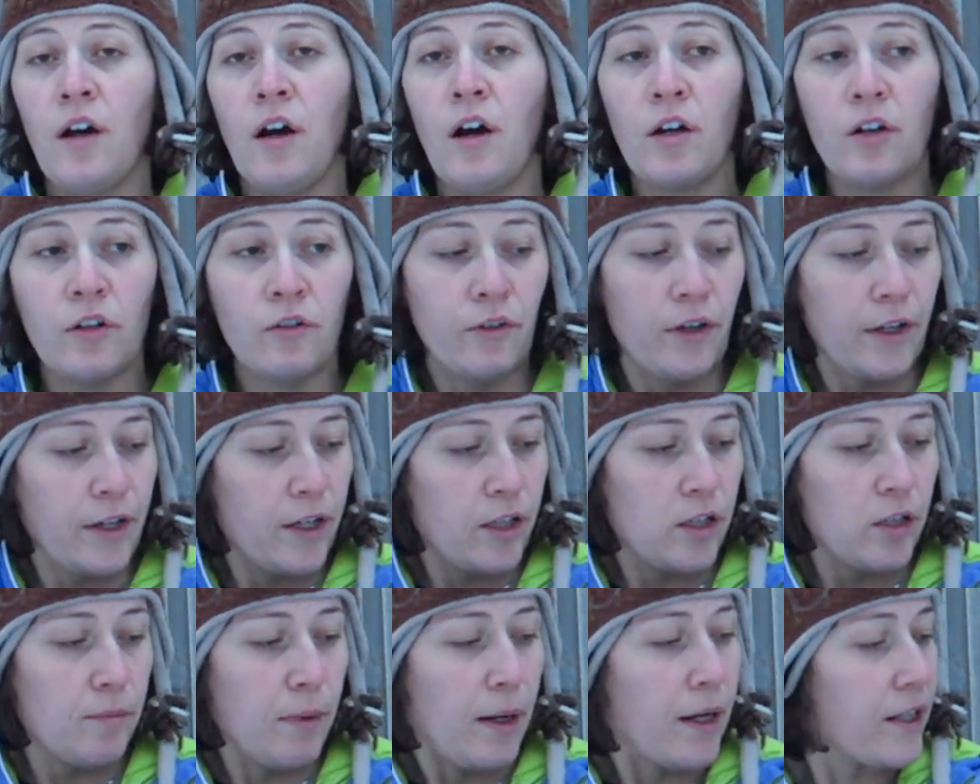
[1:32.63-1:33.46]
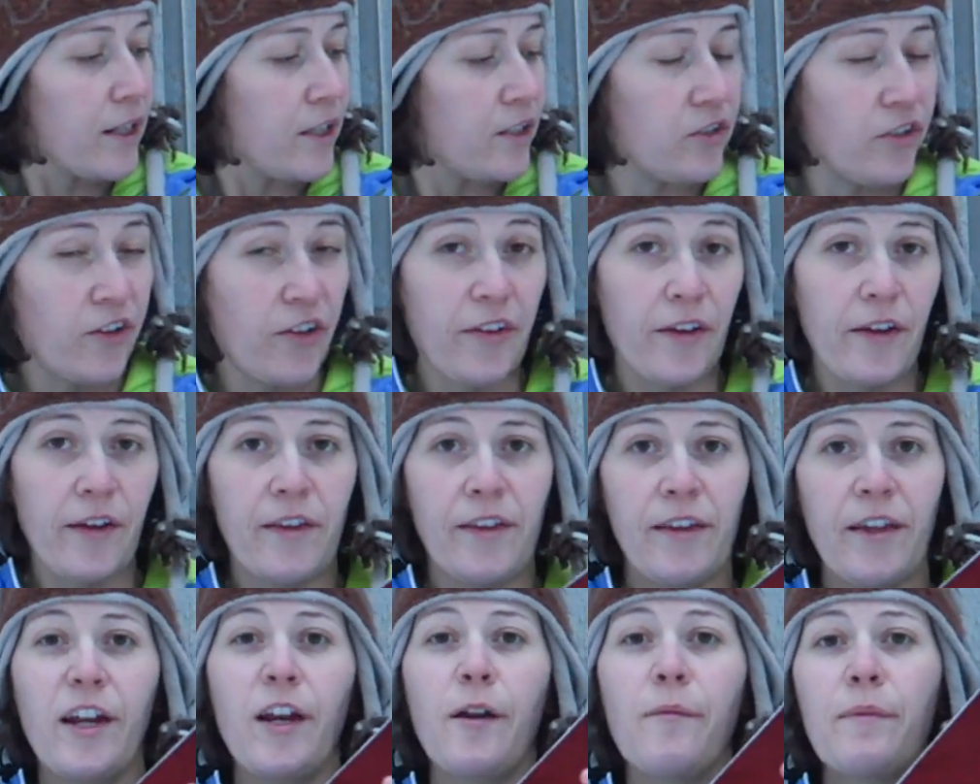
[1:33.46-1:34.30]
On a regular backcountry ski
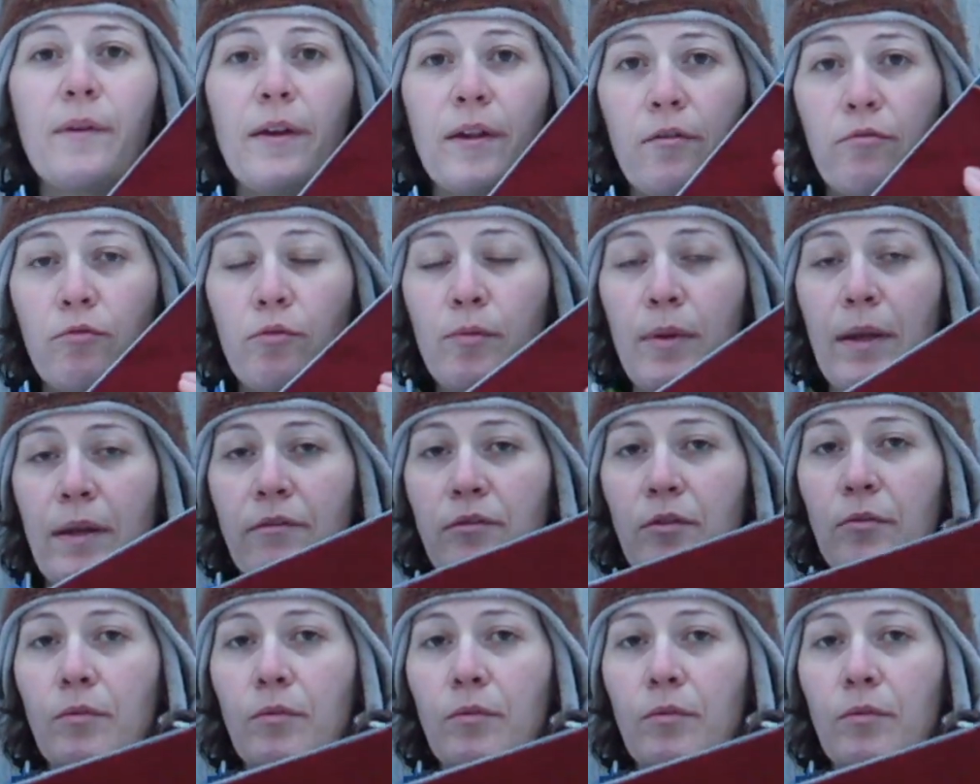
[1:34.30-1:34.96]
setup, these would be